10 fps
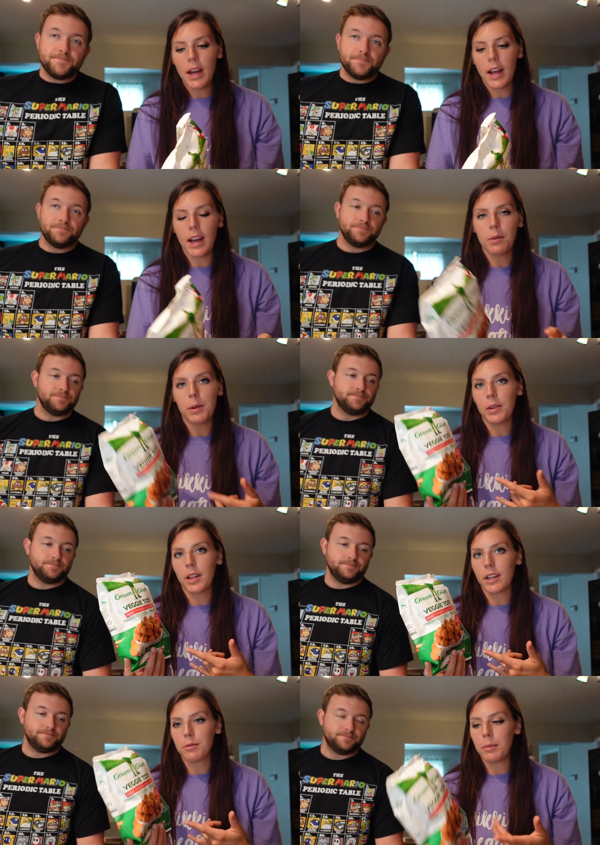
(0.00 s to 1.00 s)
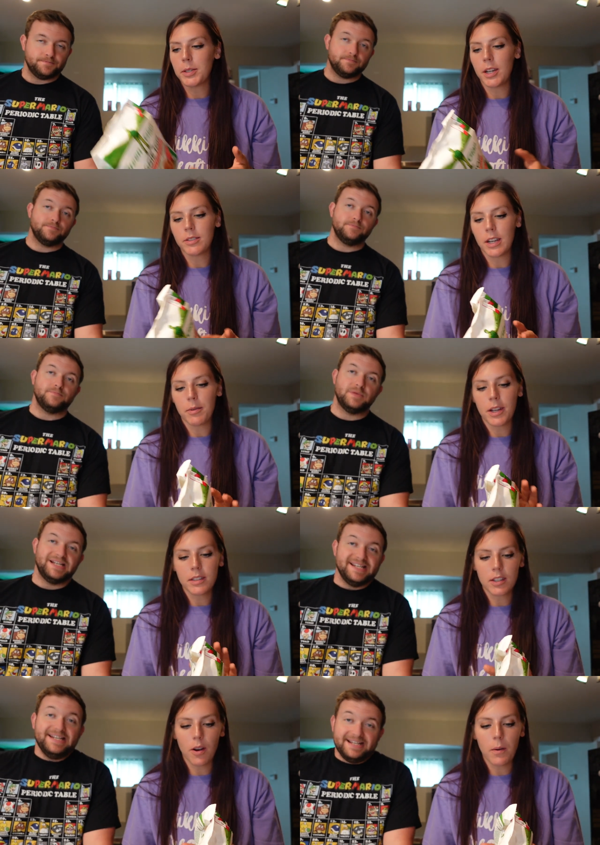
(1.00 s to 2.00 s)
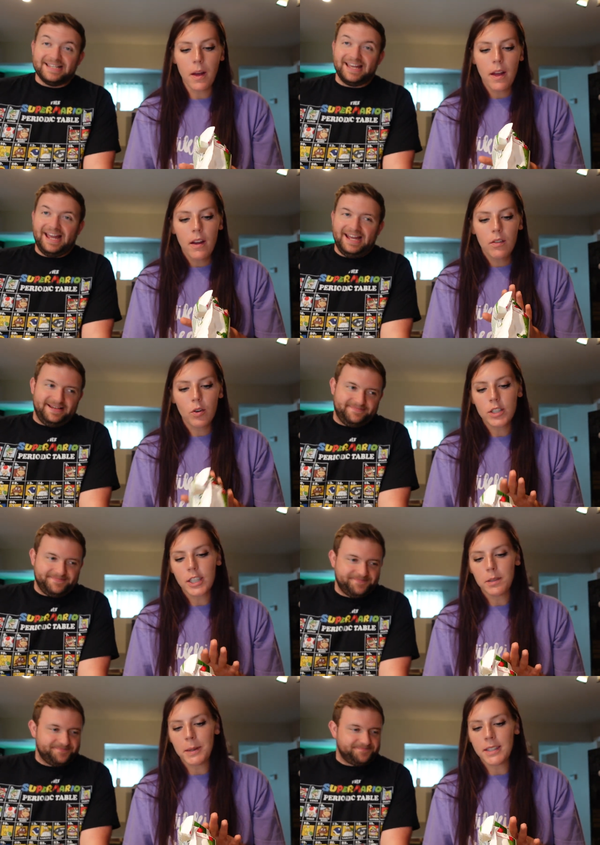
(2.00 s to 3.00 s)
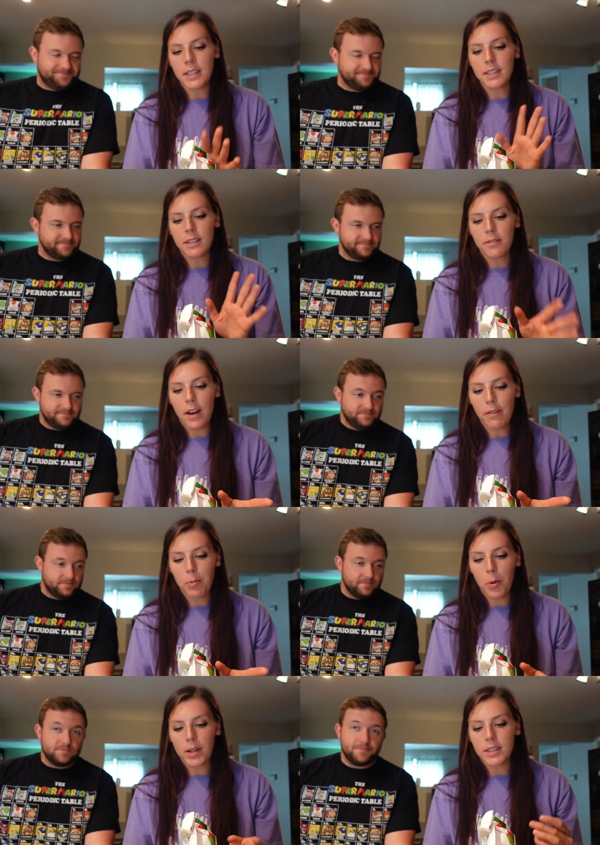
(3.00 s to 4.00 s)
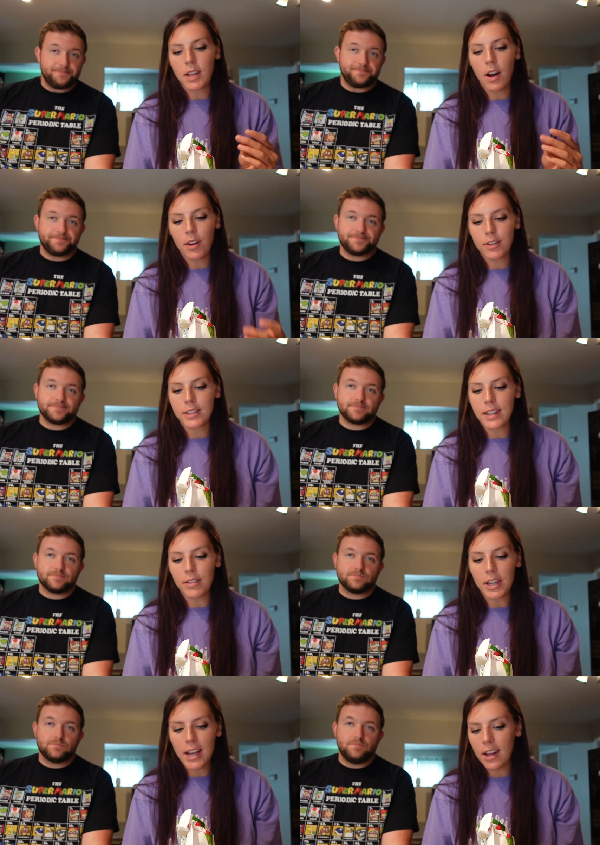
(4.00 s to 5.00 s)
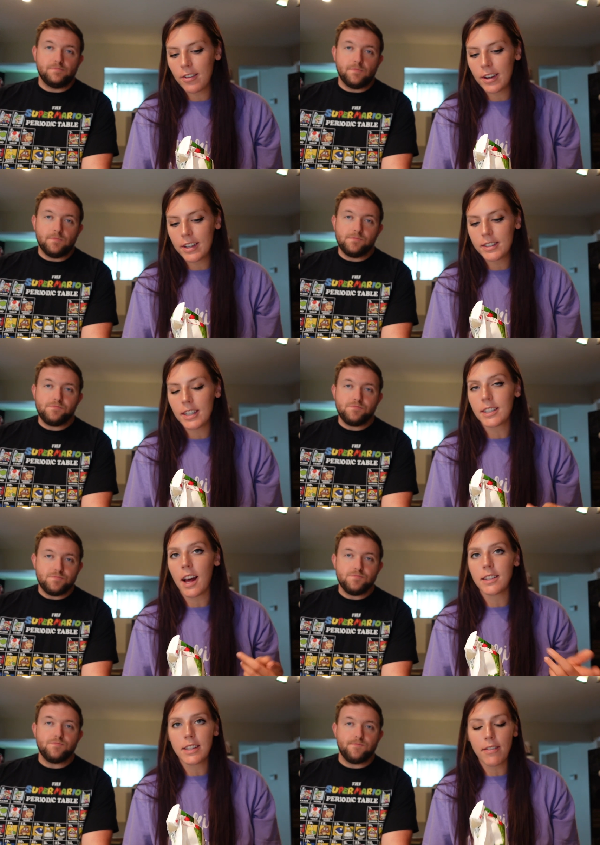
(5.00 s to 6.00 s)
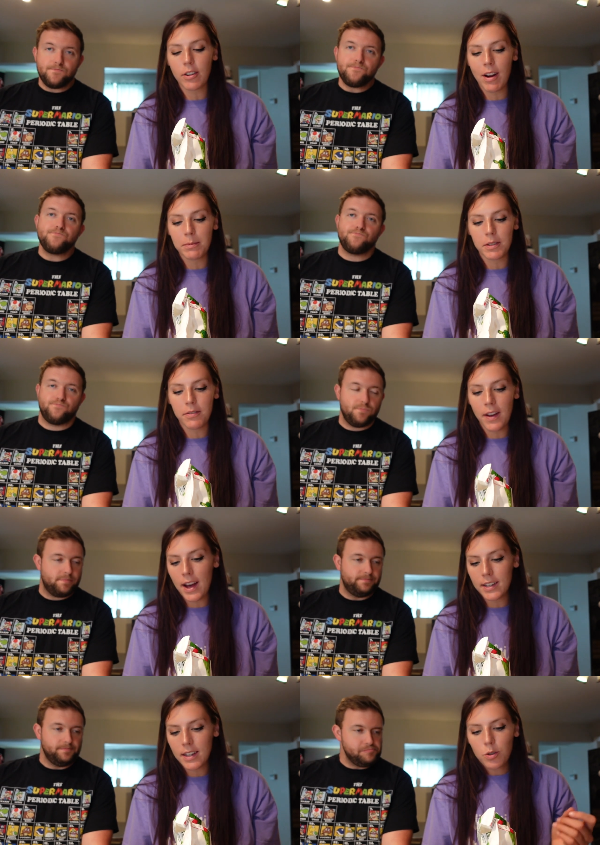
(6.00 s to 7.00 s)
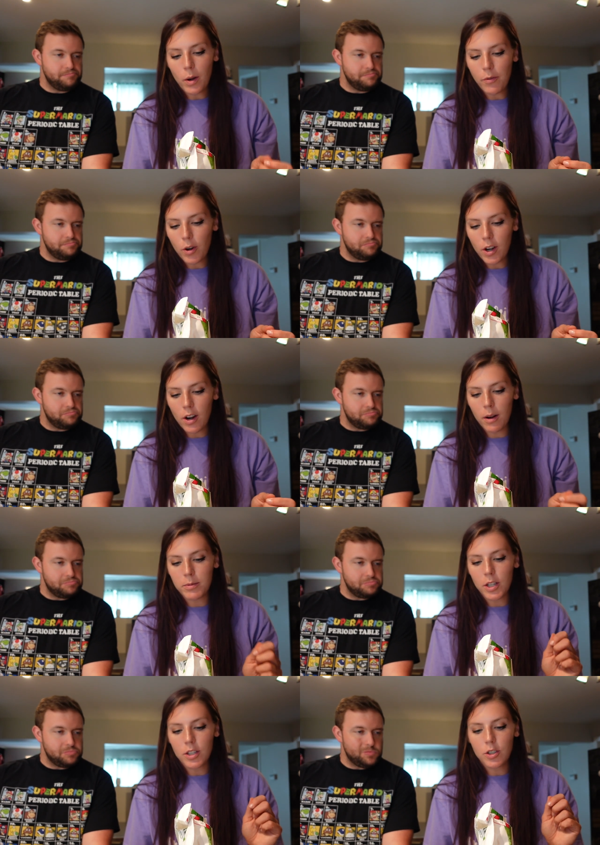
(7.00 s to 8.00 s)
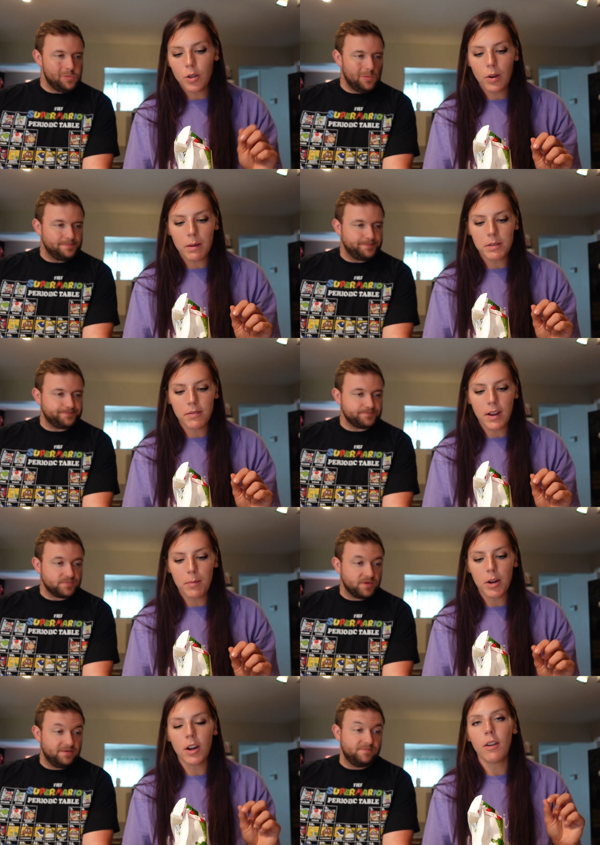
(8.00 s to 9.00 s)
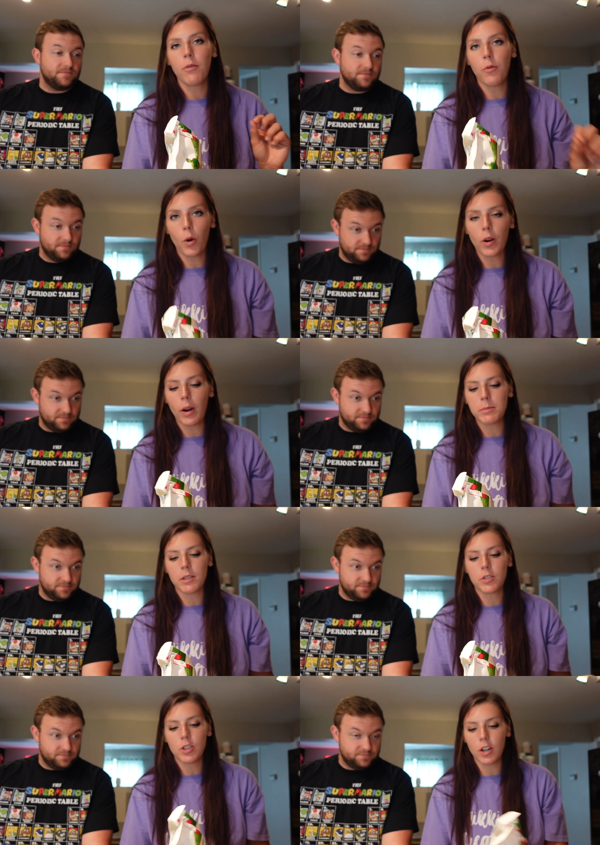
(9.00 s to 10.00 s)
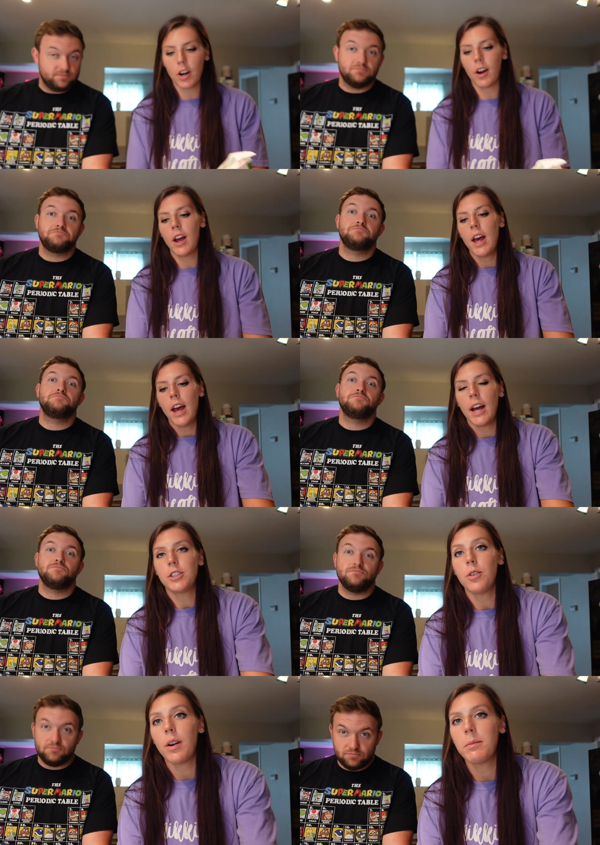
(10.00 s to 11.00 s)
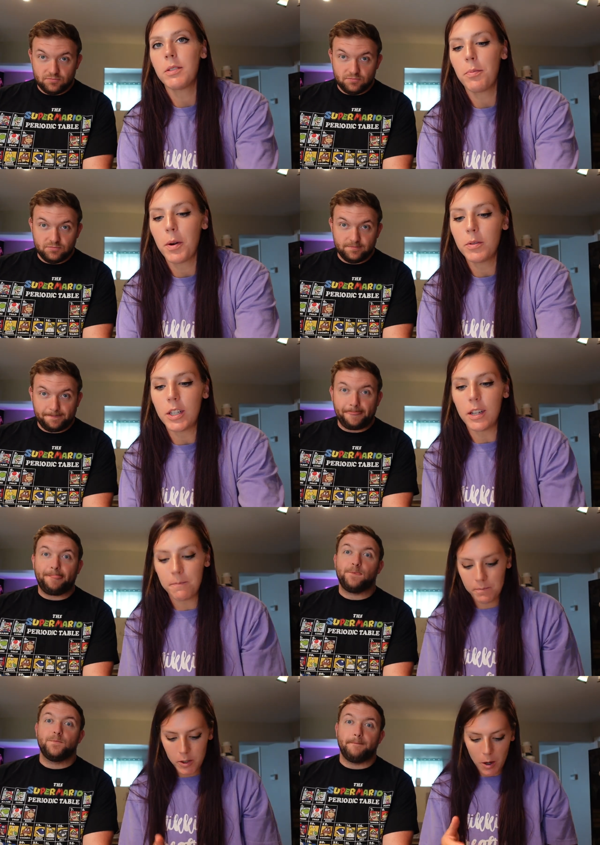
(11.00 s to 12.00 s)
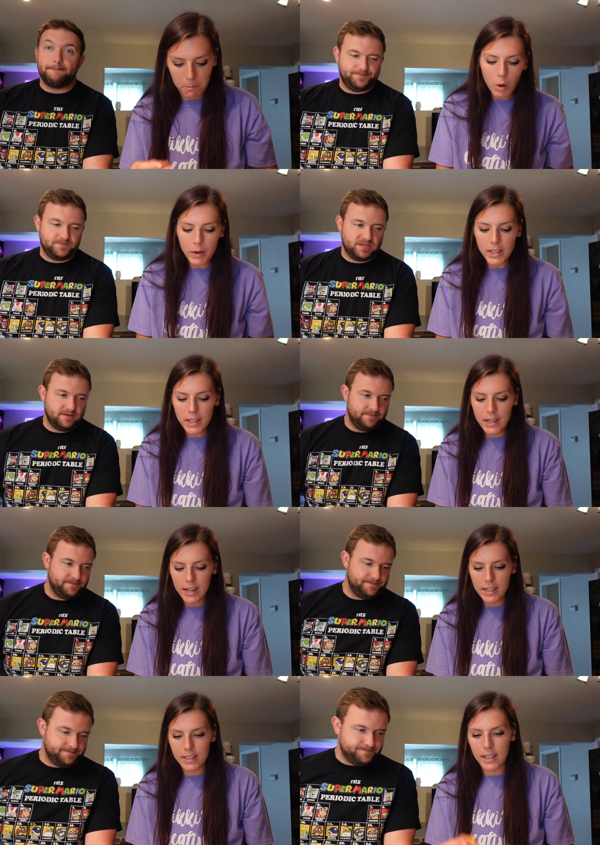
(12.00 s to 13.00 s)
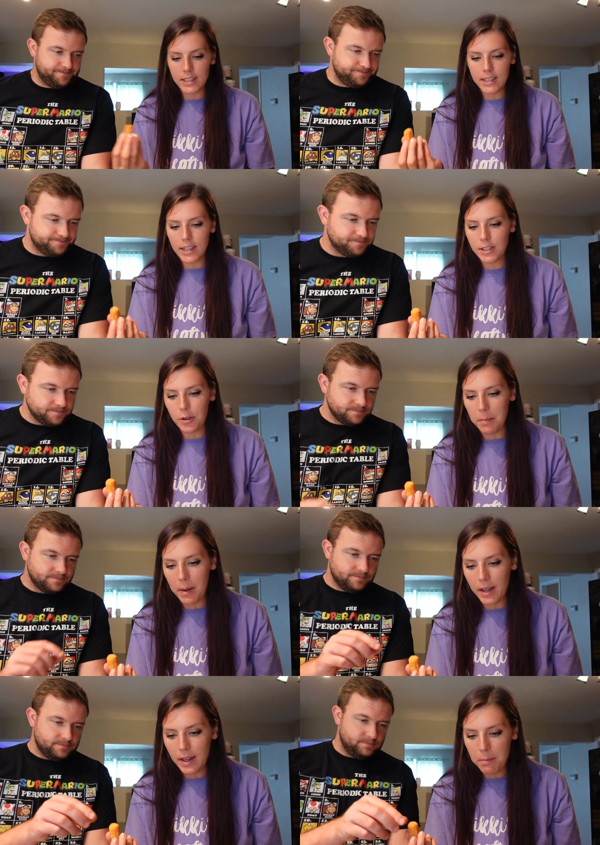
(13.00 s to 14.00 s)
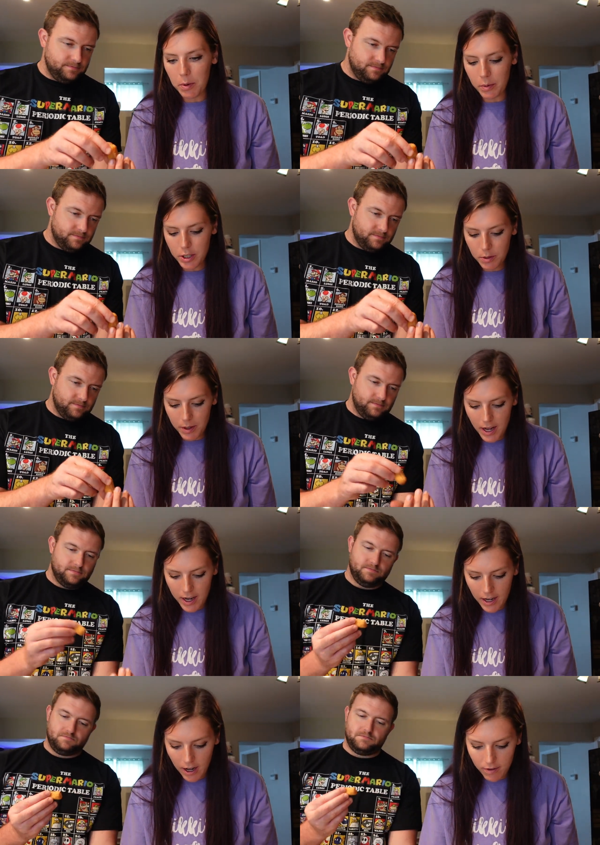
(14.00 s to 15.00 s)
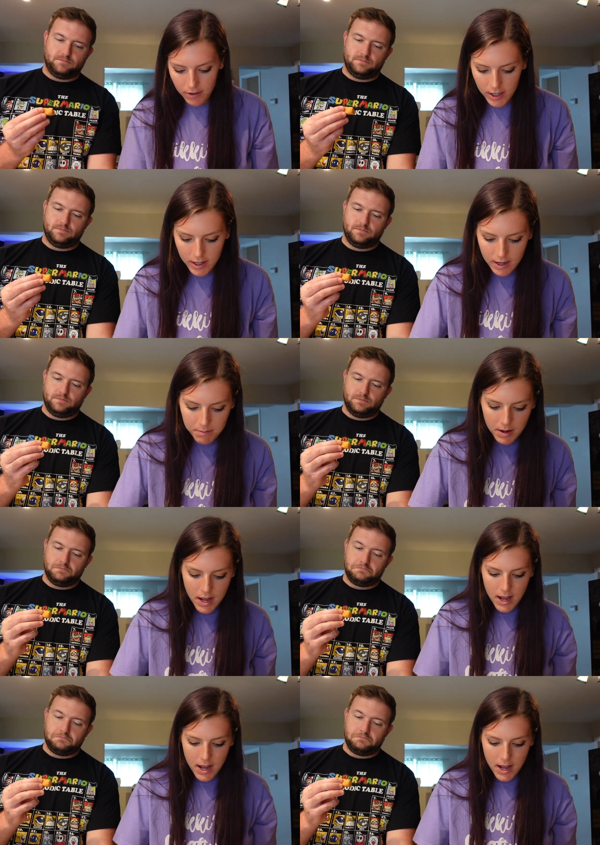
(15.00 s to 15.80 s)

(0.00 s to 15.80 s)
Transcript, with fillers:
Speaker 1: and we really like sweet potatoes anyway. So for six pieces, five points, 170 calories. It's got seven grams of fat, 24 carbs, two grams of fiber, four grams of sugar, and two grams of protein. So what we did is, it says you can bake them, but we just went ahead and air fried them,